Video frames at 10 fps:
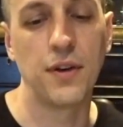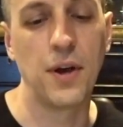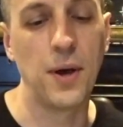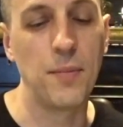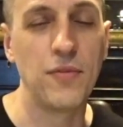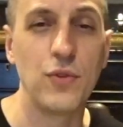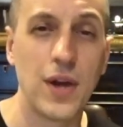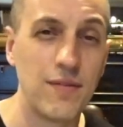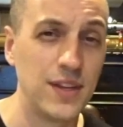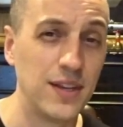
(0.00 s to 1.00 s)
Um, if you
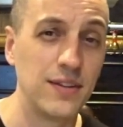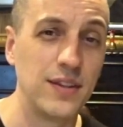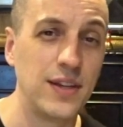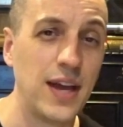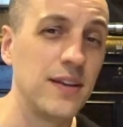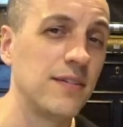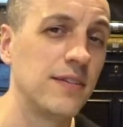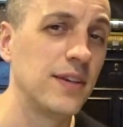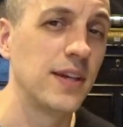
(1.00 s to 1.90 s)
have the, the NEC